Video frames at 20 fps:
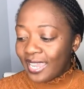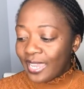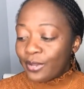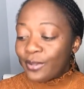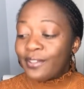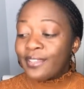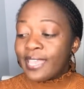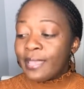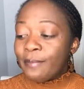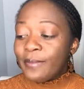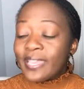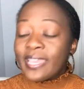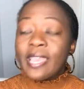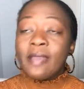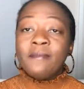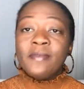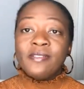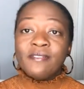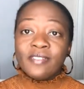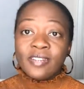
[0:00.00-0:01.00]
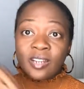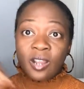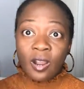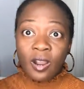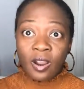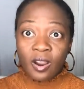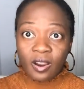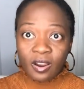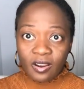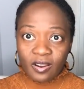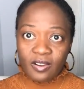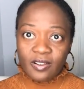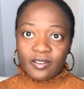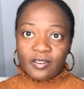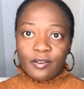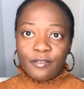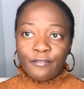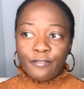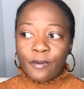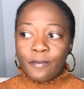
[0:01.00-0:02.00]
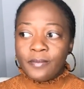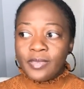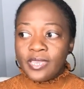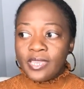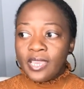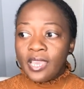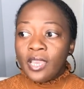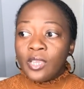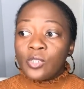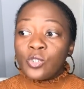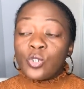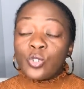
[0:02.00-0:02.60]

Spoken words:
it became even harder for me